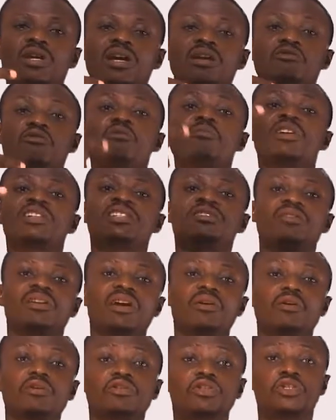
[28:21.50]
raw material
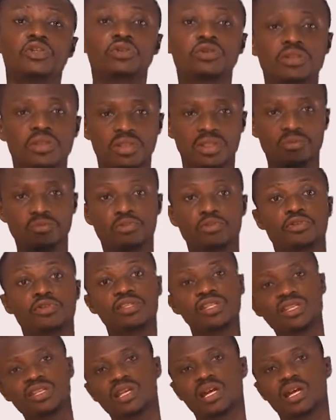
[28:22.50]
that was used in producing